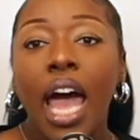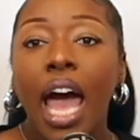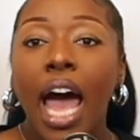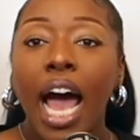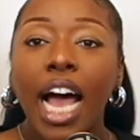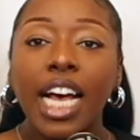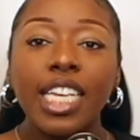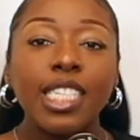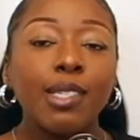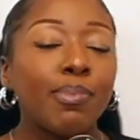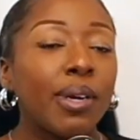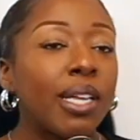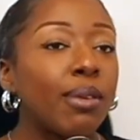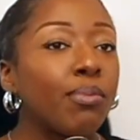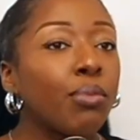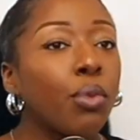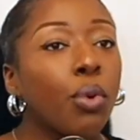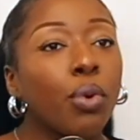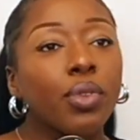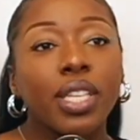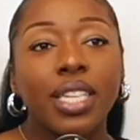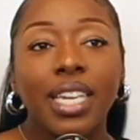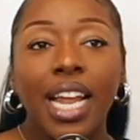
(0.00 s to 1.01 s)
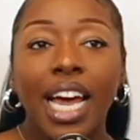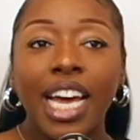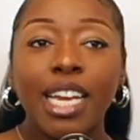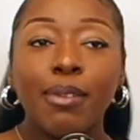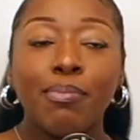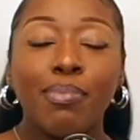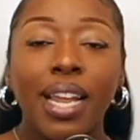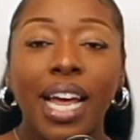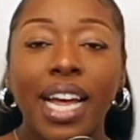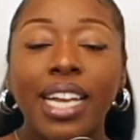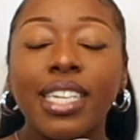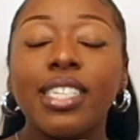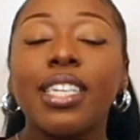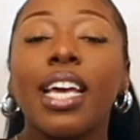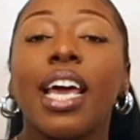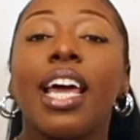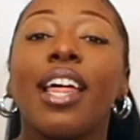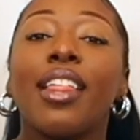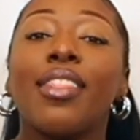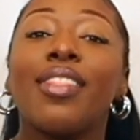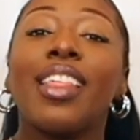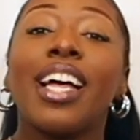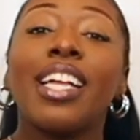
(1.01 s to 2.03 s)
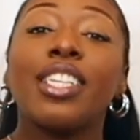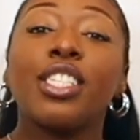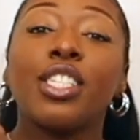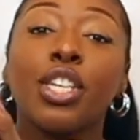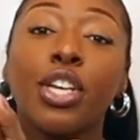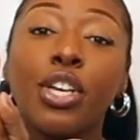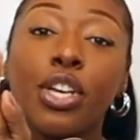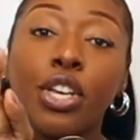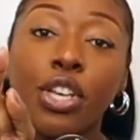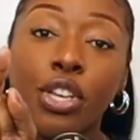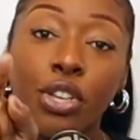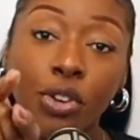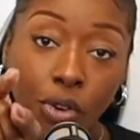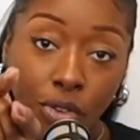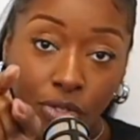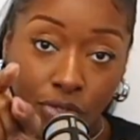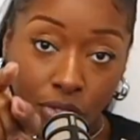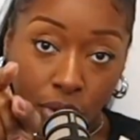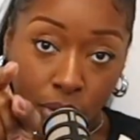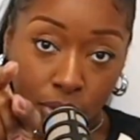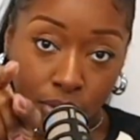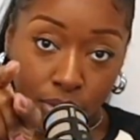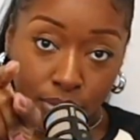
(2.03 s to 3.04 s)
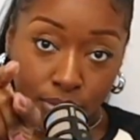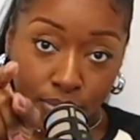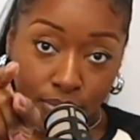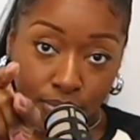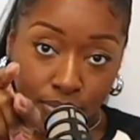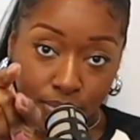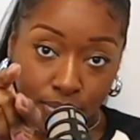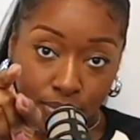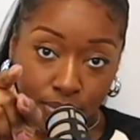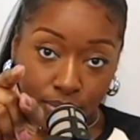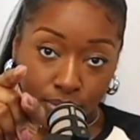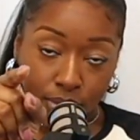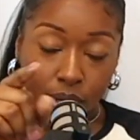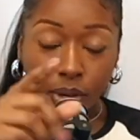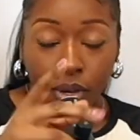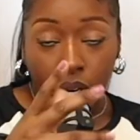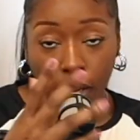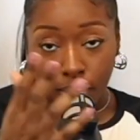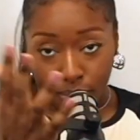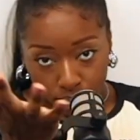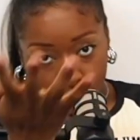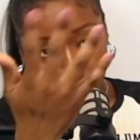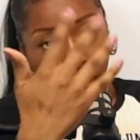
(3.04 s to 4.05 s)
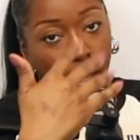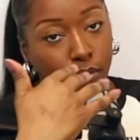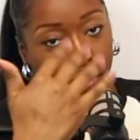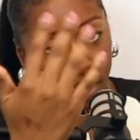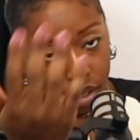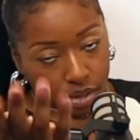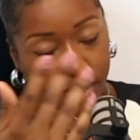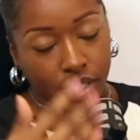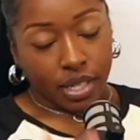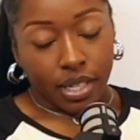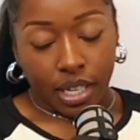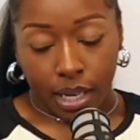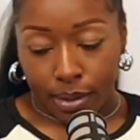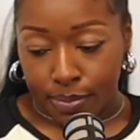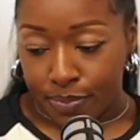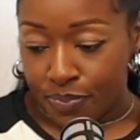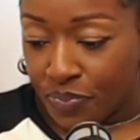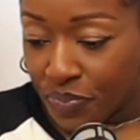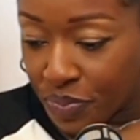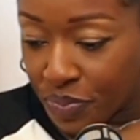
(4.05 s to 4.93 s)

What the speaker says: I spent more than I had planned. That's your fault. No, come closer, come.